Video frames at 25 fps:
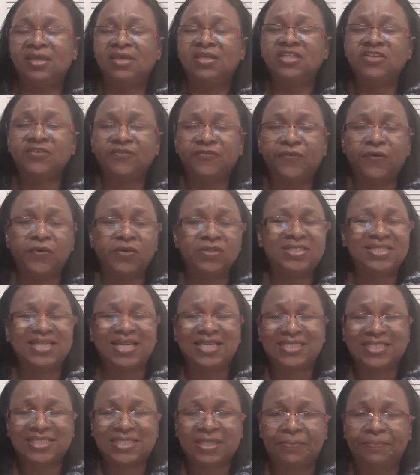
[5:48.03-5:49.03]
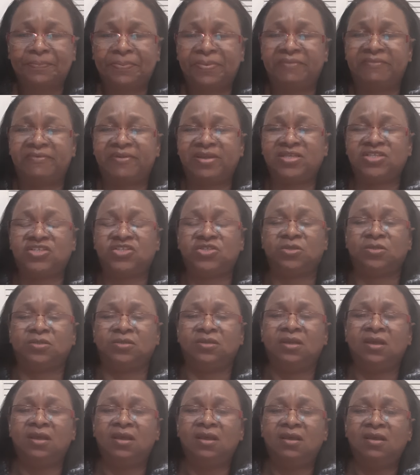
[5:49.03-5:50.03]
Divorce and separation,
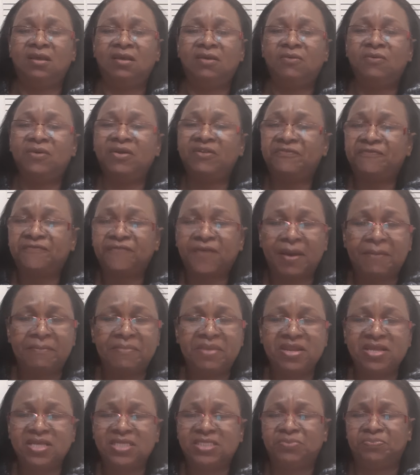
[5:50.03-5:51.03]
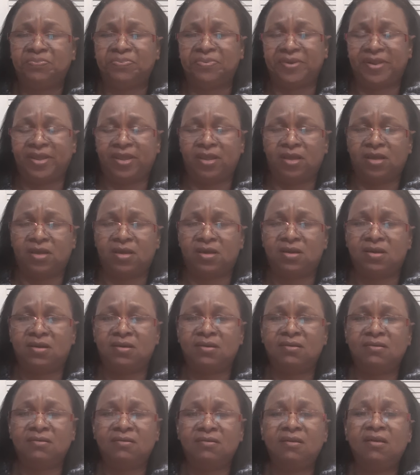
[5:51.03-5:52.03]
when families break,
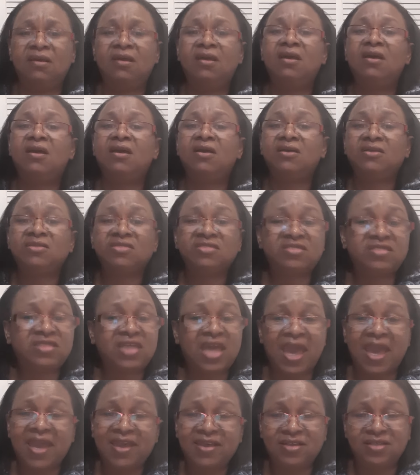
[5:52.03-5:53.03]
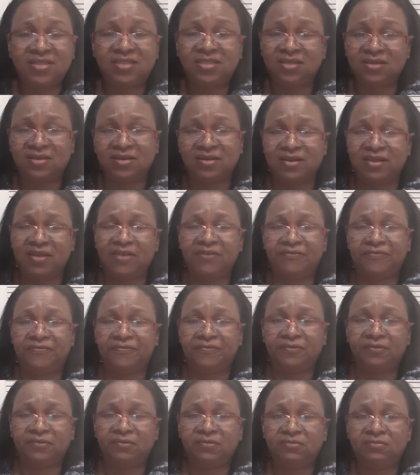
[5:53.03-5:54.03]
there is
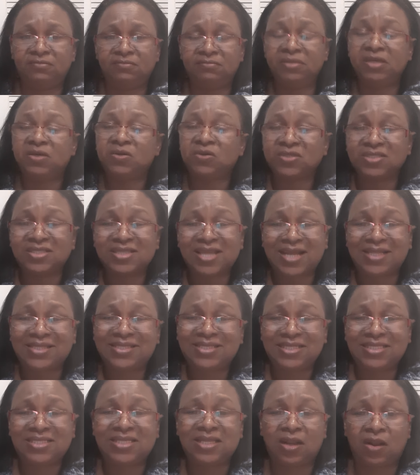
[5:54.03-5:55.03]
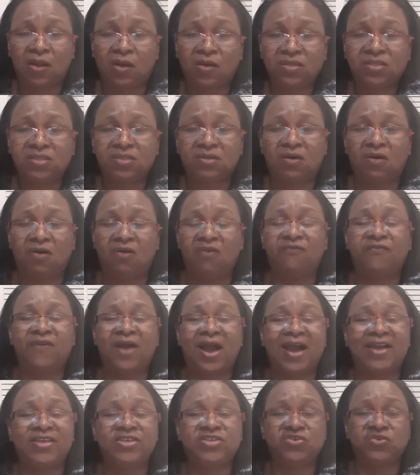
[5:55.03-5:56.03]
grief, because that is loss of
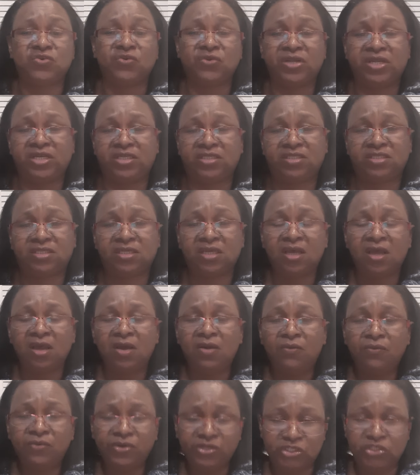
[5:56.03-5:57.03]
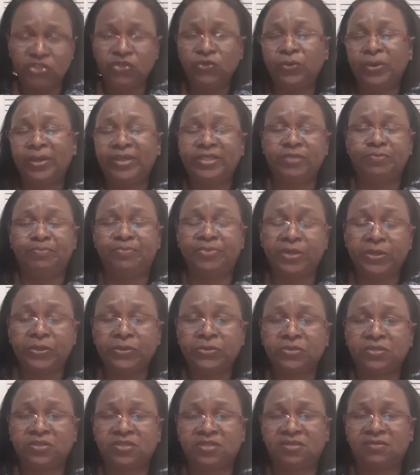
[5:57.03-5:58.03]
a unit which you had
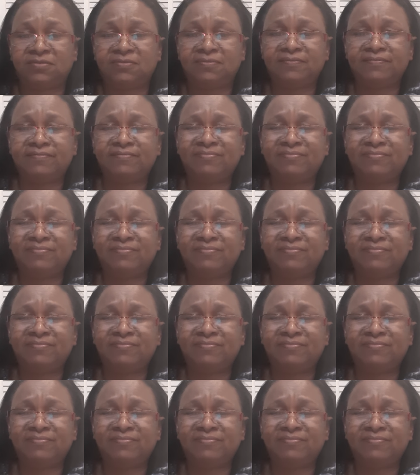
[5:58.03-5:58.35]
built.